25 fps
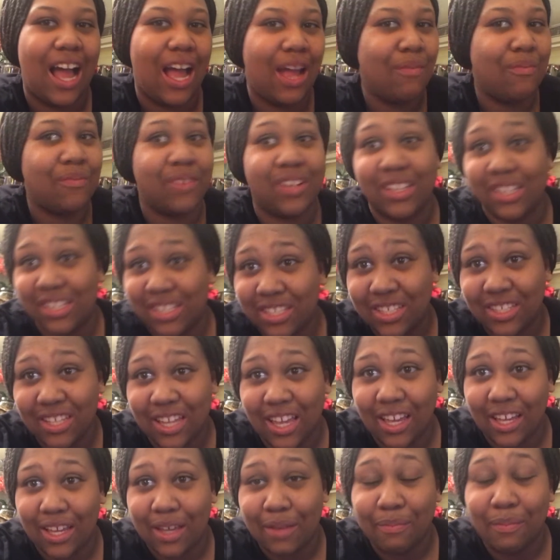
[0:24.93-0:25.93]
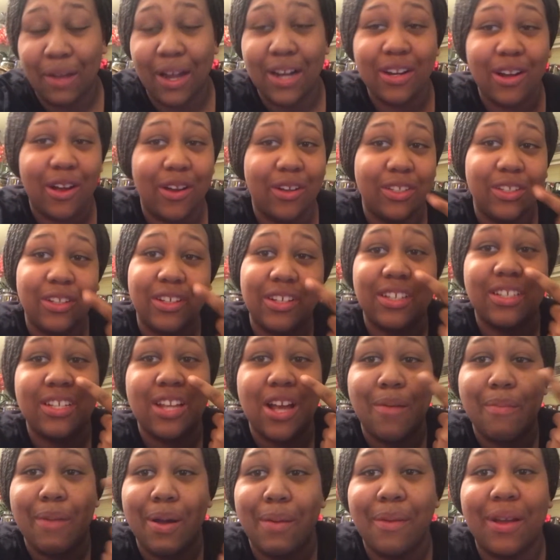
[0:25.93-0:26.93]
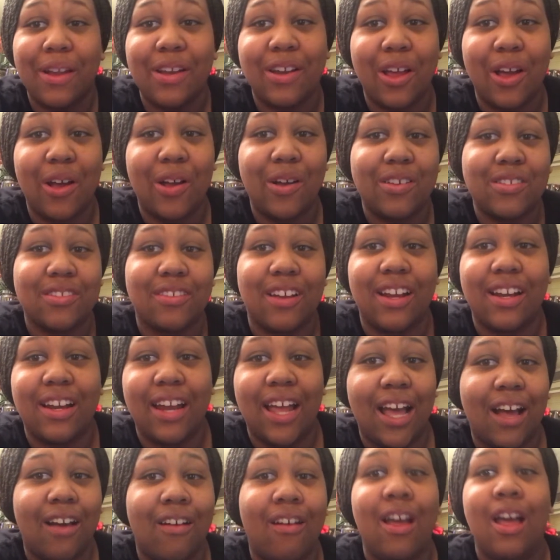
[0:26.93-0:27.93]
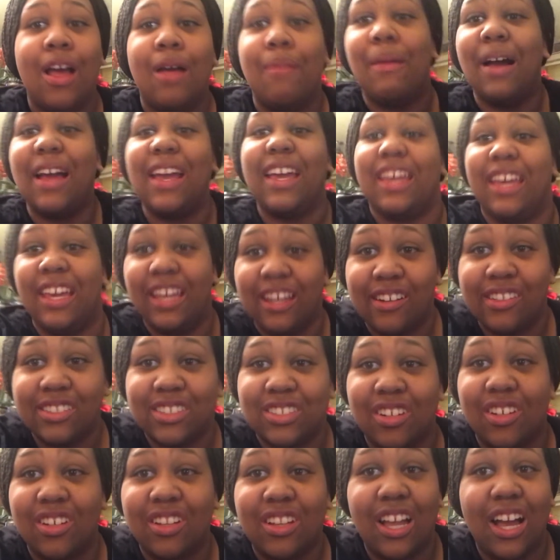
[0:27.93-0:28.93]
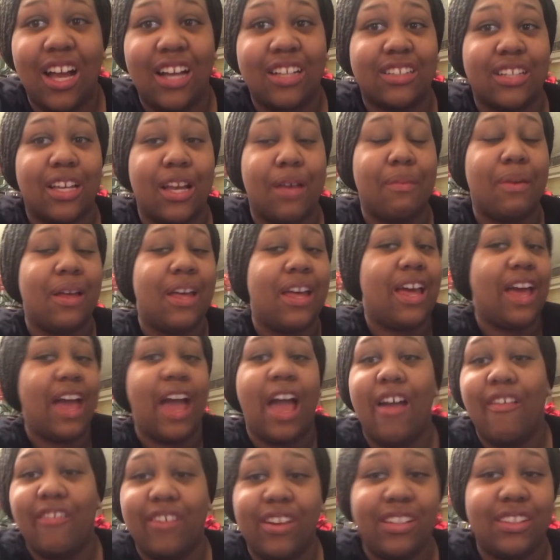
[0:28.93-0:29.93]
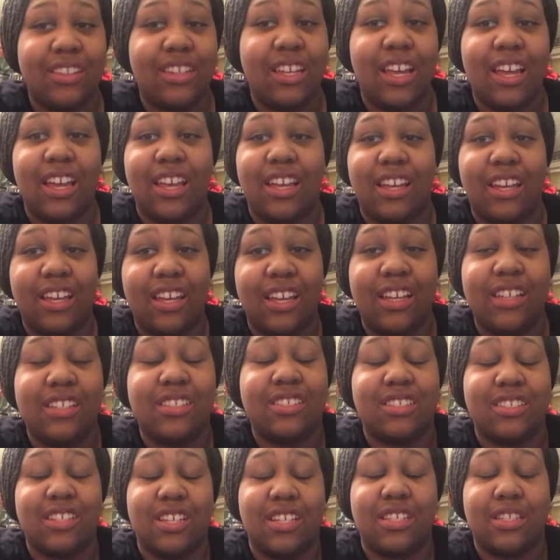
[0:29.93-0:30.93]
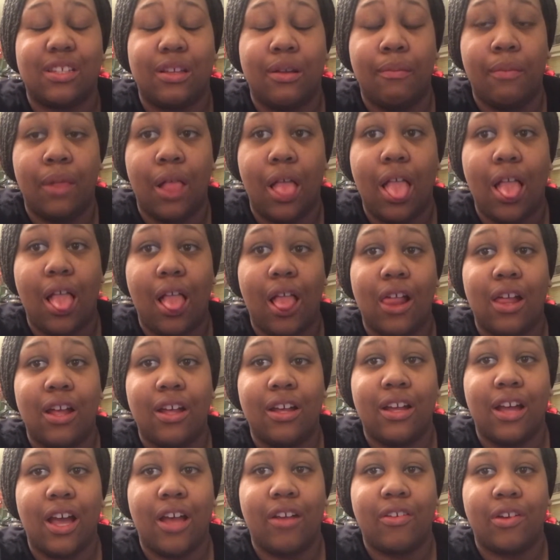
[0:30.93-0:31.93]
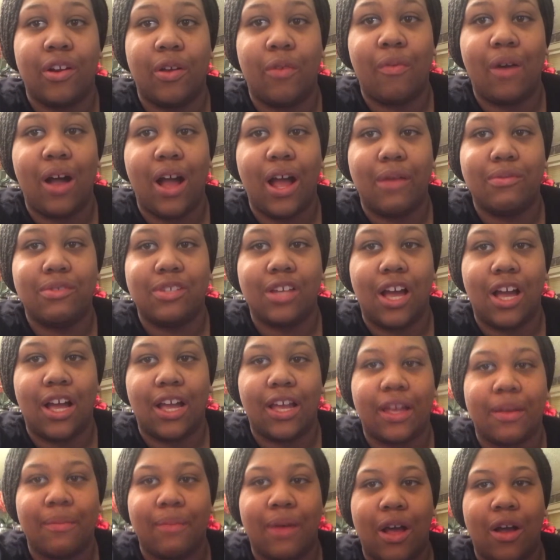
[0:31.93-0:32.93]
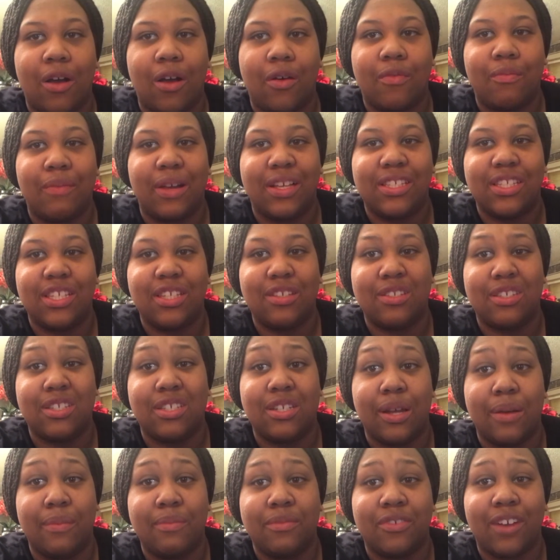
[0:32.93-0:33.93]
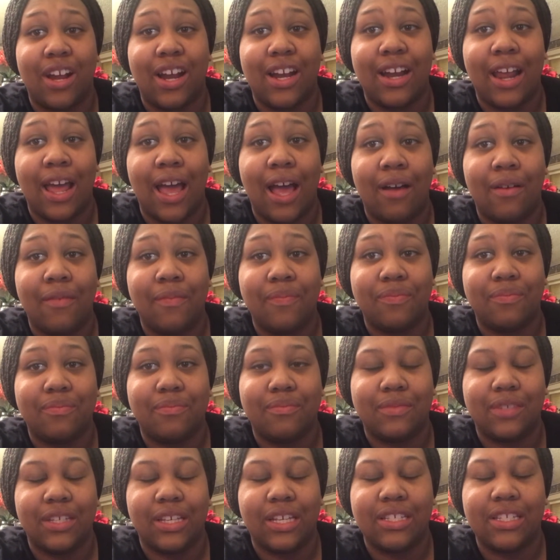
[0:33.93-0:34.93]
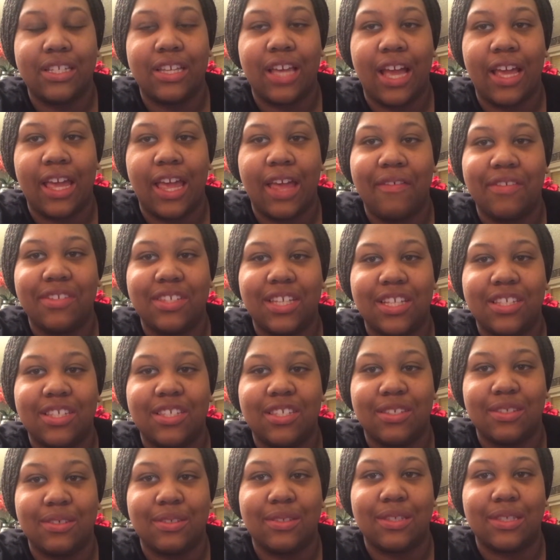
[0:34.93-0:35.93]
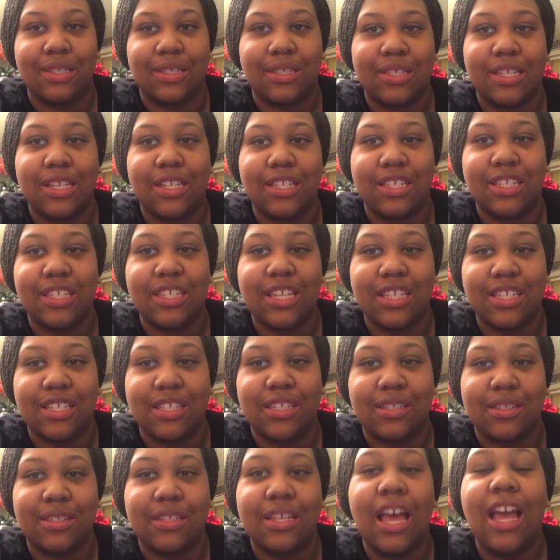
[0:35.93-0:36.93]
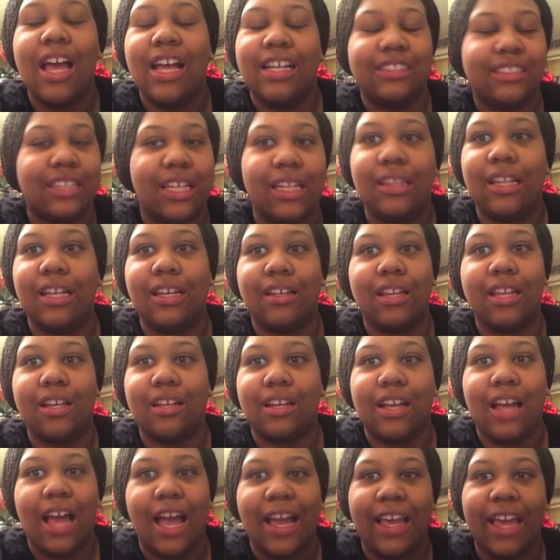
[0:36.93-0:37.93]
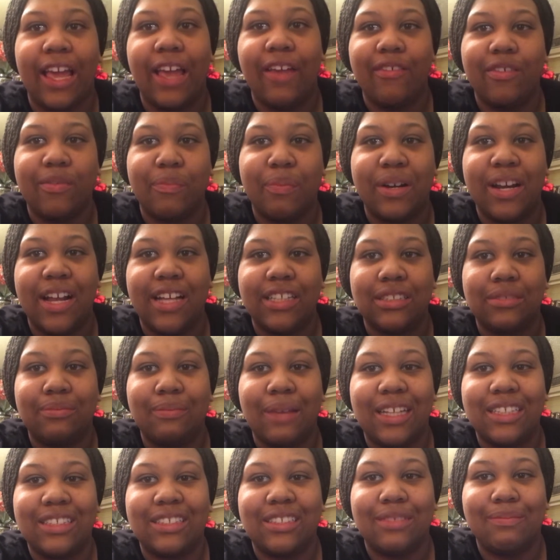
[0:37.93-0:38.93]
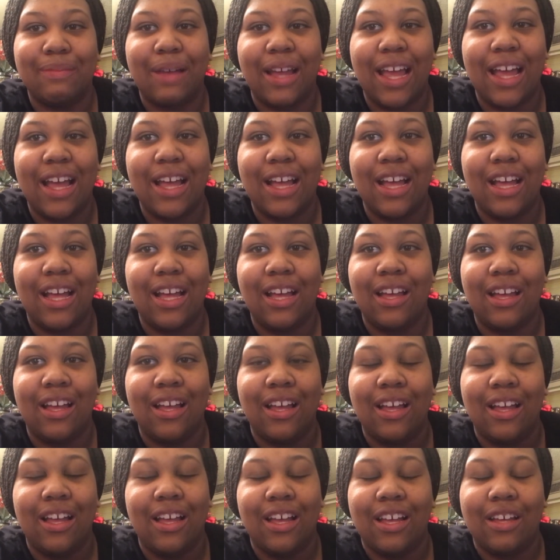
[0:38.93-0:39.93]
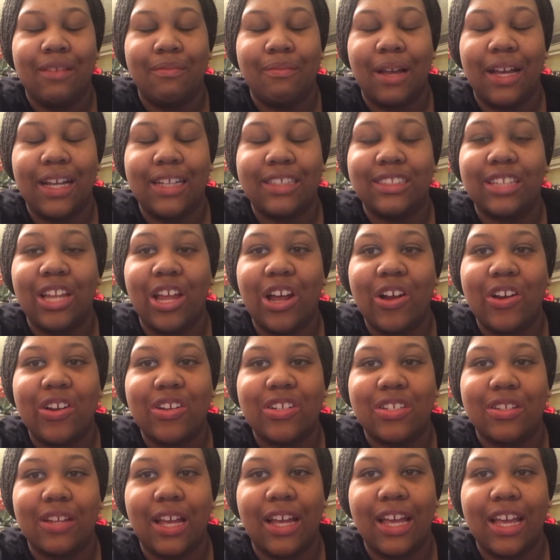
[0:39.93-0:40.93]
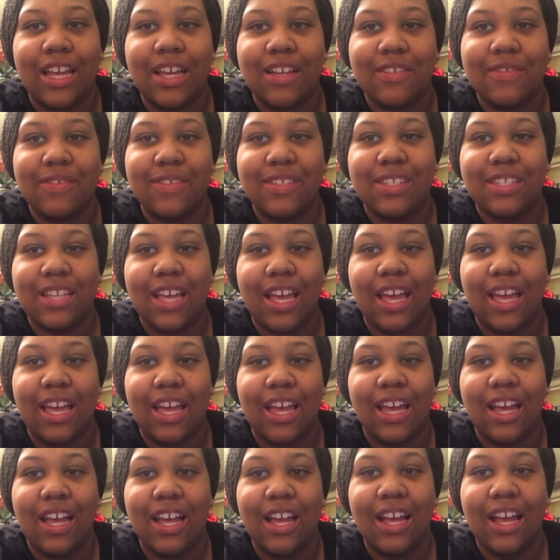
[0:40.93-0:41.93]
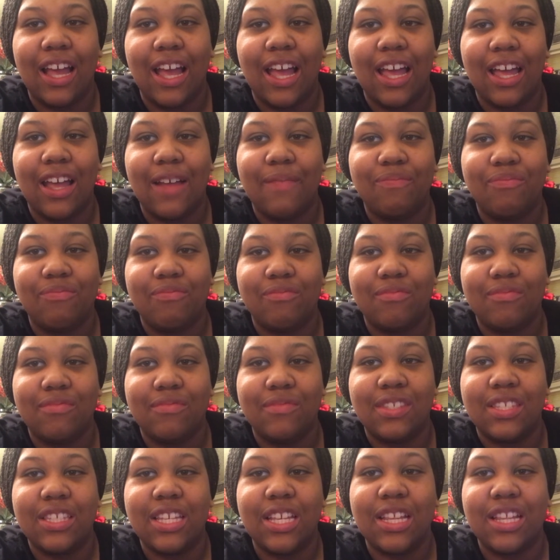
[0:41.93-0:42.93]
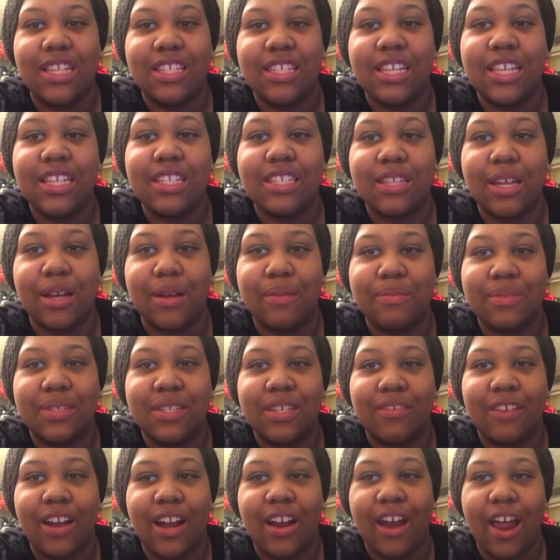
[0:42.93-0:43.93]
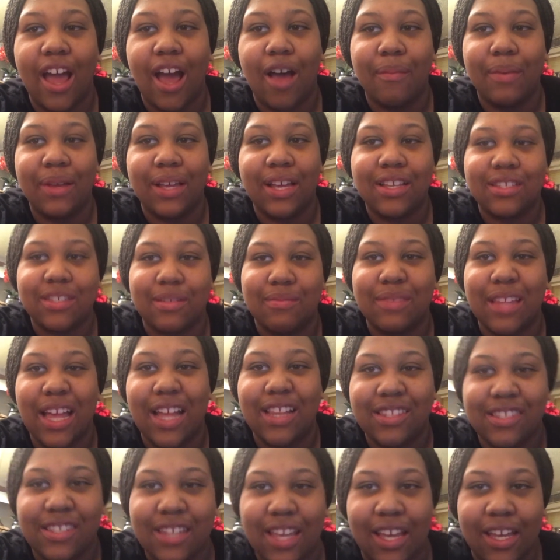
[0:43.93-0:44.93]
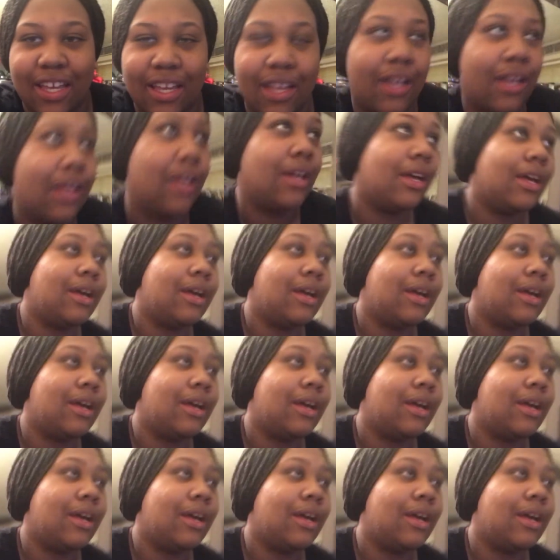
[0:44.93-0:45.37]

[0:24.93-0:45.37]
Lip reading: I'm really sick. You can tell by my nose right now. My ears are clogged up. Everything is just bleh. I don't know why I'm talking about my symptoms right now. See, I can't even say look, I can't even pronounce my slurs. I can't even say systems right now because I'm that sick.